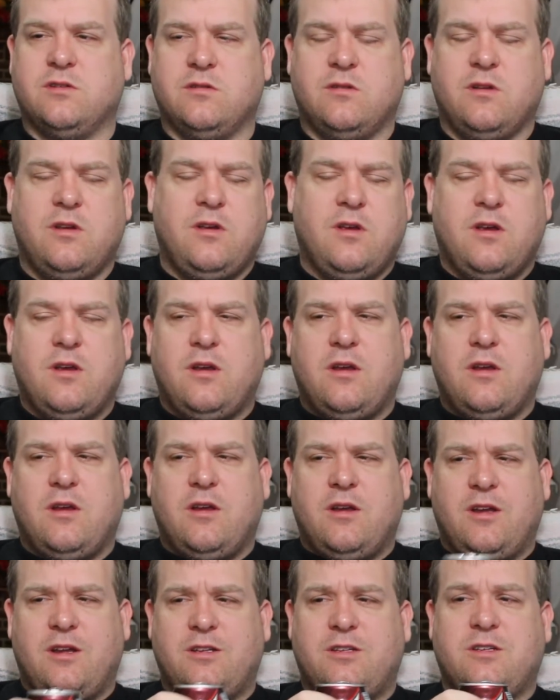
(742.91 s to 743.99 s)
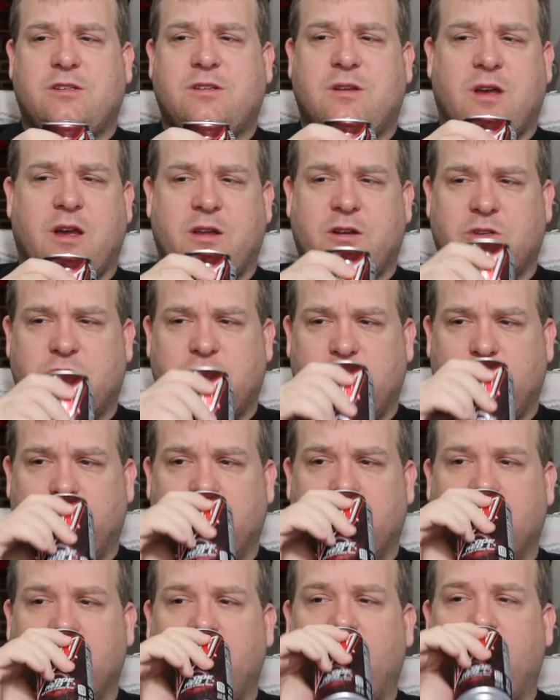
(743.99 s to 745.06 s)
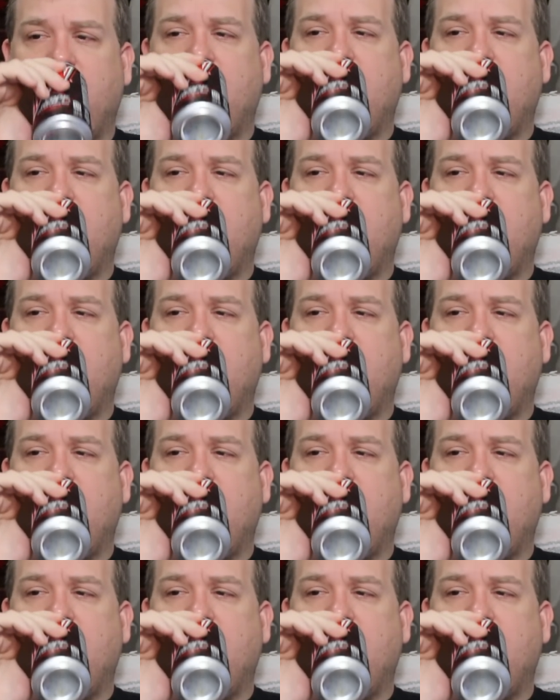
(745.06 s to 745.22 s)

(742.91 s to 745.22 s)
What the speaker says: and it's just kind of stupid.